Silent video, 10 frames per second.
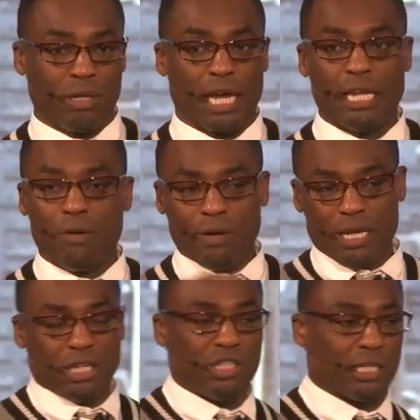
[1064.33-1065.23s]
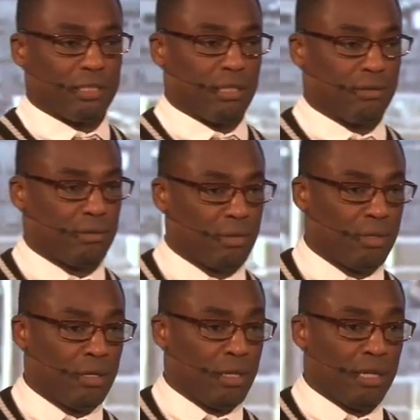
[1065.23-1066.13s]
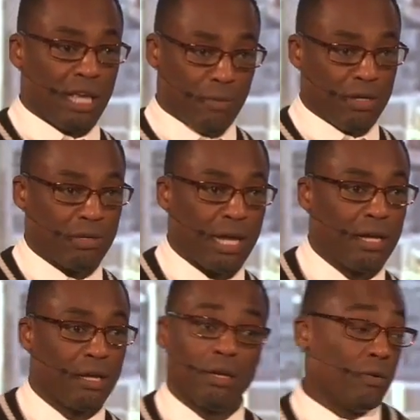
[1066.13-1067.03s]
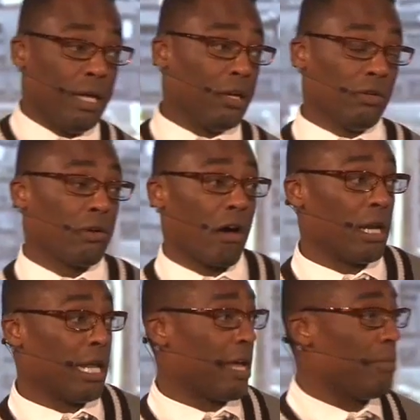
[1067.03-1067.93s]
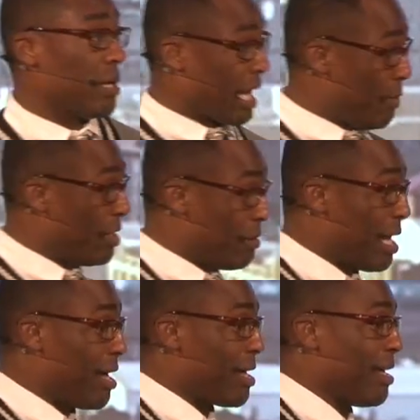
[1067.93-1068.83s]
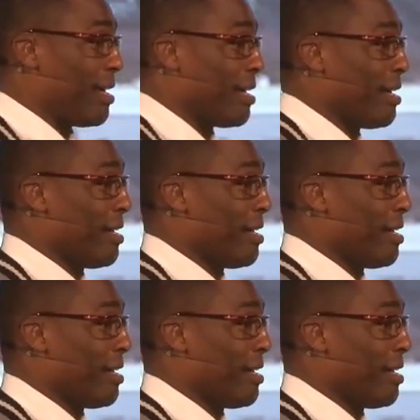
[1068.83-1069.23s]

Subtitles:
And then we need to adjust it. Can we do that? We ain't gonna do it all today, but can we do that?